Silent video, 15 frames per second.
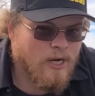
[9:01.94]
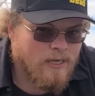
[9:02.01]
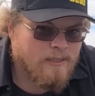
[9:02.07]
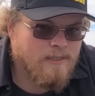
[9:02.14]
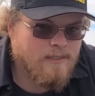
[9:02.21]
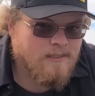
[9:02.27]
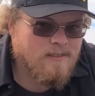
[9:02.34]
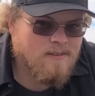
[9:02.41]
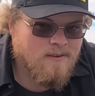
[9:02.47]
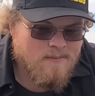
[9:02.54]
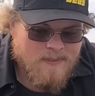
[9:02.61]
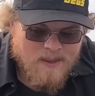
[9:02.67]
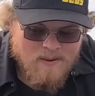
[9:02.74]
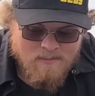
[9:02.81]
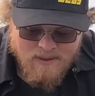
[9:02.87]
junk.
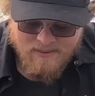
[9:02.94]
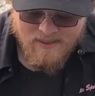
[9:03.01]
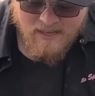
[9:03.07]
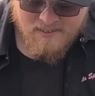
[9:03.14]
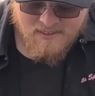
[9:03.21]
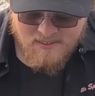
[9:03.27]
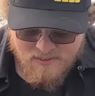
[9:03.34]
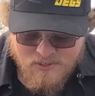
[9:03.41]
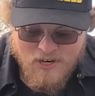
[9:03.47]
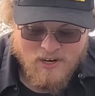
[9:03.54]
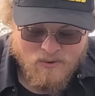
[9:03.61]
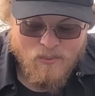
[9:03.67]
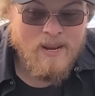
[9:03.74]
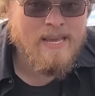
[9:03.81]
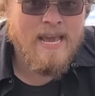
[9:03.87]
But this is
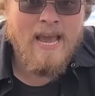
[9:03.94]
junk we